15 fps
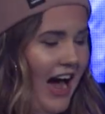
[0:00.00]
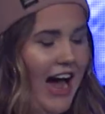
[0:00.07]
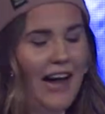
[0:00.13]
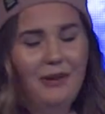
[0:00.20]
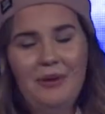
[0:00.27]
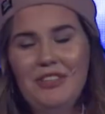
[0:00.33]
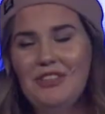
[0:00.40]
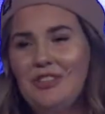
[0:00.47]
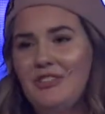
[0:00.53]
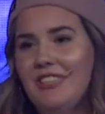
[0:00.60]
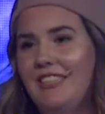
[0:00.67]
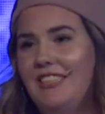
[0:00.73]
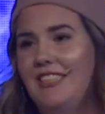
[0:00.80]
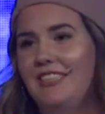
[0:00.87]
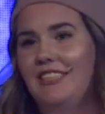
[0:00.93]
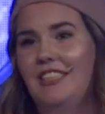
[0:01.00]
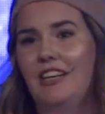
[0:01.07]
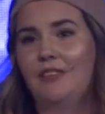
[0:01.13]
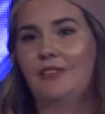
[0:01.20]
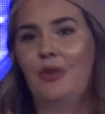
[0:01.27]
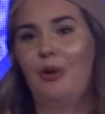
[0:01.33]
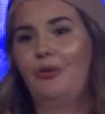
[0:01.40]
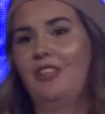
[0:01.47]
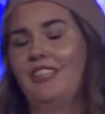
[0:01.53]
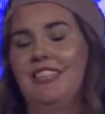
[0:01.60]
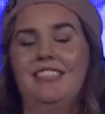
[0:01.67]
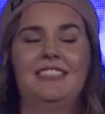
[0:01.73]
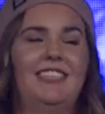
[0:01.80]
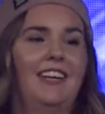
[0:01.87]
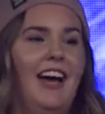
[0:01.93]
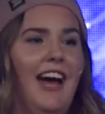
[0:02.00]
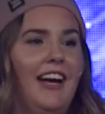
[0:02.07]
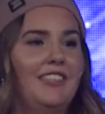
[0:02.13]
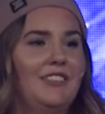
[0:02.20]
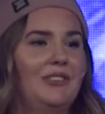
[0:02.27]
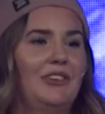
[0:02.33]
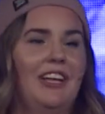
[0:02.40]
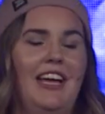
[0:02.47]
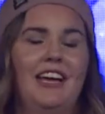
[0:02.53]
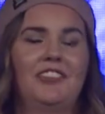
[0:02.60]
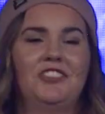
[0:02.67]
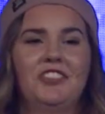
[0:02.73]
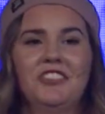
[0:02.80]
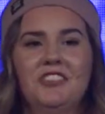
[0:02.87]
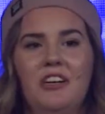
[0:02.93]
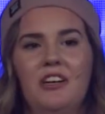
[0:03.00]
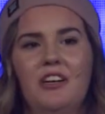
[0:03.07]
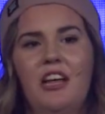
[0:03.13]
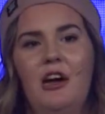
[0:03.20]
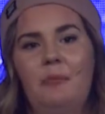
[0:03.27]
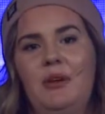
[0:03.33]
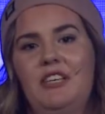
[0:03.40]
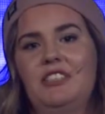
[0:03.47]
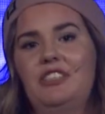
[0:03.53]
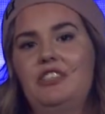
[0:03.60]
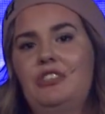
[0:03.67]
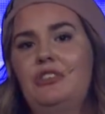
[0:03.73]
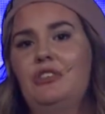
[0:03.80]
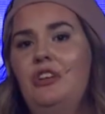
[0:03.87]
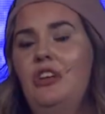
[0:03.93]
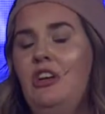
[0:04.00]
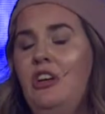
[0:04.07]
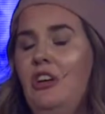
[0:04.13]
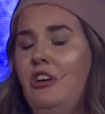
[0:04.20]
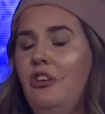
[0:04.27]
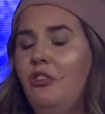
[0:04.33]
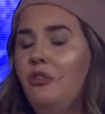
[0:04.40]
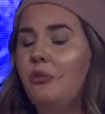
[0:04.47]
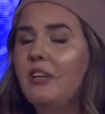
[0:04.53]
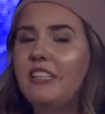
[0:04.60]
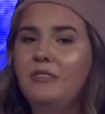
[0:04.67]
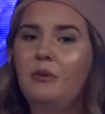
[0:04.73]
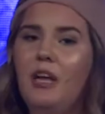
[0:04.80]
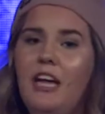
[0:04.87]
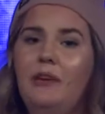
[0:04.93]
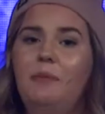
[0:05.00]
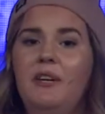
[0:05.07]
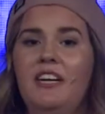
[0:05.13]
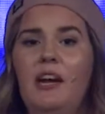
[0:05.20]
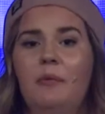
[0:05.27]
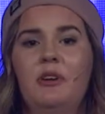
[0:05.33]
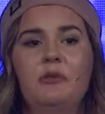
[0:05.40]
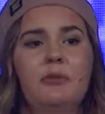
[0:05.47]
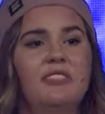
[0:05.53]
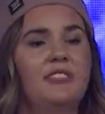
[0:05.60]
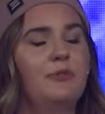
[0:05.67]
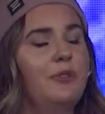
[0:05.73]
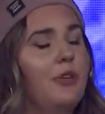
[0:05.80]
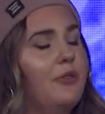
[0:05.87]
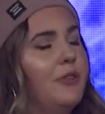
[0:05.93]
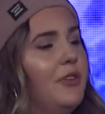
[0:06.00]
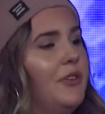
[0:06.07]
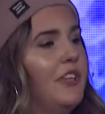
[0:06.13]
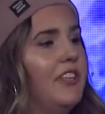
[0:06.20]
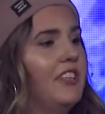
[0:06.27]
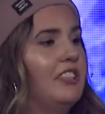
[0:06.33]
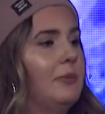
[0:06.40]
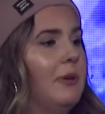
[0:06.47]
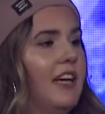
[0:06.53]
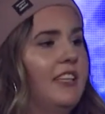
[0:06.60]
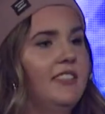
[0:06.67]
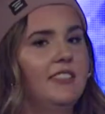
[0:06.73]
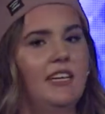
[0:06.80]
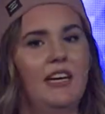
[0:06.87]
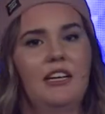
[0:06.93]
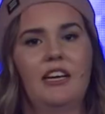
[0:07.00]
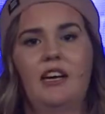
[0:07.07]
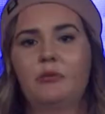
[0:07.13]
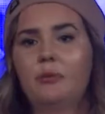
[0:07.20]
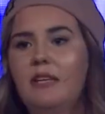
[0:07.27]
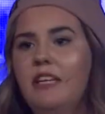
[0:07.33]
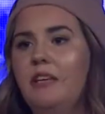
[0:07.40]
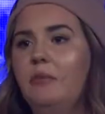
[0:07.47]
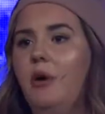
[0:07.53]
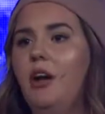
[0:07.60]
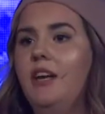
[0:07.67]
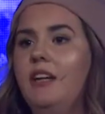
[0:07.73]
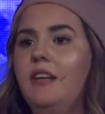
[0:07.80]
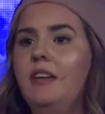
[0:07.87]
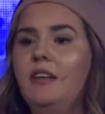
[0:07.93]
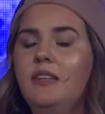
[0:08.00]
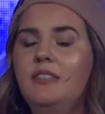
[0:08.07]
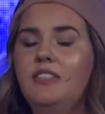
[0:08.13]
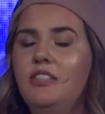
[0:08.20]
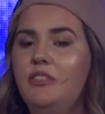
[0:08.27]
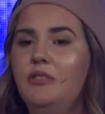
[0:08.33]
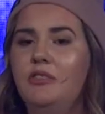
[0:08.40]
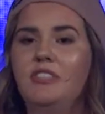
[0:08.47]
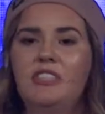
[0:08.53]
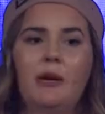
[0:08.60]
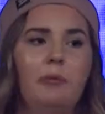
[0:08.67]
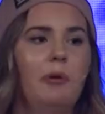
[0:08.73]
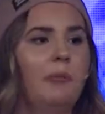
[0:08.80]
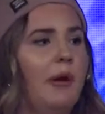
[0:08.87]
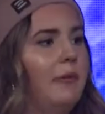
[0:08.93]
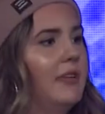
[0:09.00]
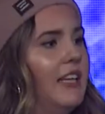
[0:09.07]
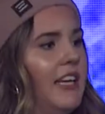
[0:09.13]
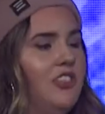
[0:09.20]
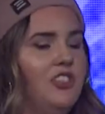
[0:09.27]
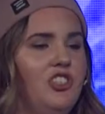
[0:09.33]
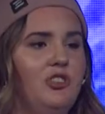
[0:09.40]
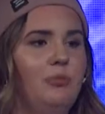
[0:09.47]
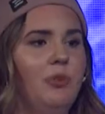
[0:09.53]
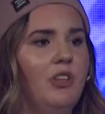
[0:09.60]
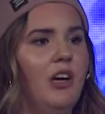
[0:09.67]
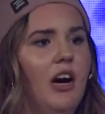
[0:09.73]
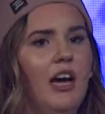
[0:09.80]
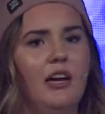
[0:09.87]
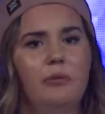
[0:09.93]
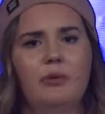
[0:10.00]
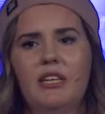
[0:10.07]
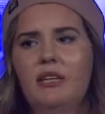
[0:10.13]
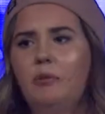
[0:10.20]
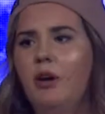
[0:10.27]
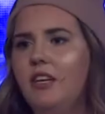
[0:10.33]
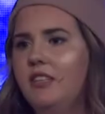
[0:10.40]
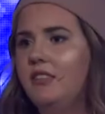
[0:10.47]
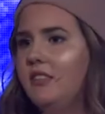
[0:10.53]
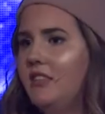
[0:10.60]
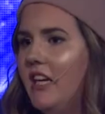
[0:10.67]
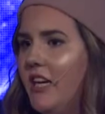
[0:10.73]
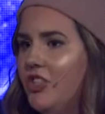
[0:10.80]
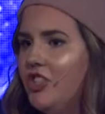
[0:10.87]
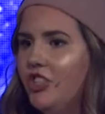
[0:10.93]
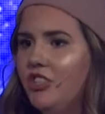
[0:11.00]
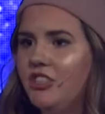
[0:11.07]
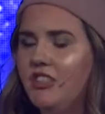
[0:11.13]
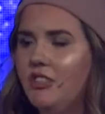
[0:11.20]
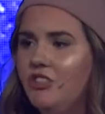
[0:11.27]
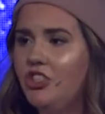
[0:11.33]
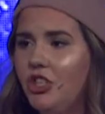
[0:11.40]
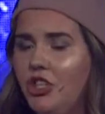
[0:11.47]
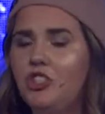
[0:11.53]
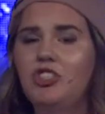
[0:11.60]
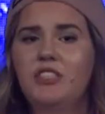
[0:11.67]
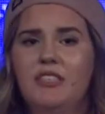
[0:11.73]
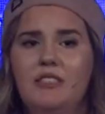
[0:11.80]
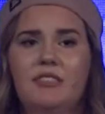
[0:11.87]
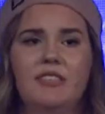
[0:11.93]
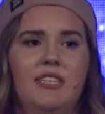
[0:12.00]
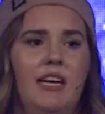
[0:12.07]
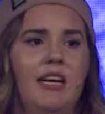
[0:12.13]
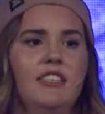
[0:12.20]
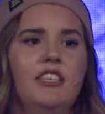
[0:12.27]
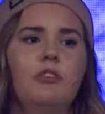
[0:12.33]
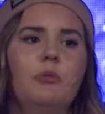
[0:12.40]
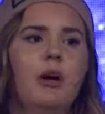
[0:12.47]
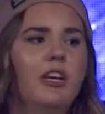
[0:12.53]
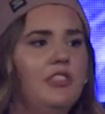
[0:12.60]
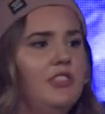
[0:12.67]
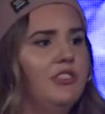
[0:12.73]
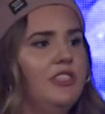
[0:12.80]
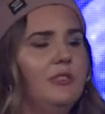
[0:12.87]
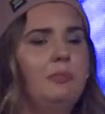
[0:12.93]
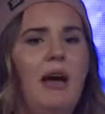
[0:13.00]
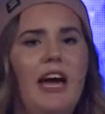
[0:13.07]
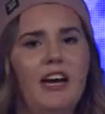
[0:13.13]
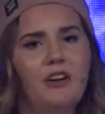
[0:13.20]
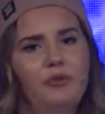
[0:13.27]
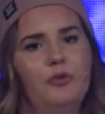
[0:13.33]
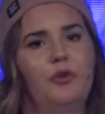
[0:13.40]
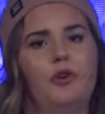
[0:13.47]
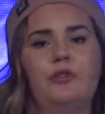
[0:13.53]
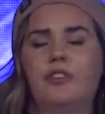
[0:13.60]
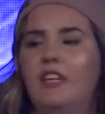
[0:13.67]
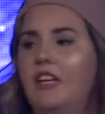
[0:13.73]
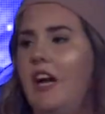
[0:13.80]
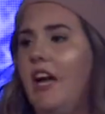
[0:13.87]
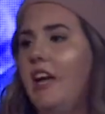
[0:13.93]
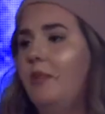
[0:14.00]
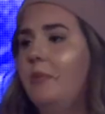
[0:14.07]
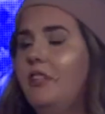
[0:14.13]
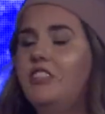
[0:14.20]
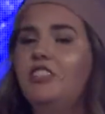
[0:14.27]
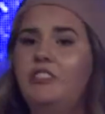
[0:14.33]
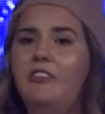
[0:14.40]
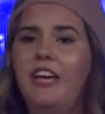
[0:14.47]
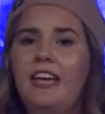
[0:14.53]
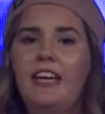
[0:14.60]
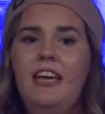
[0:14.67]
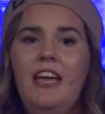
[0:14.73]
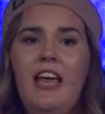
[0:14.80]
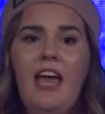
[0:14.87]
I went through a season of loneliness in high school. I had just started coming to I had been coming to Rizn for a few years, but I decided I really wanted to step up my relationship with God. I really wanted to take church seriously. I didn't want to do this back and forth thing I had been doing.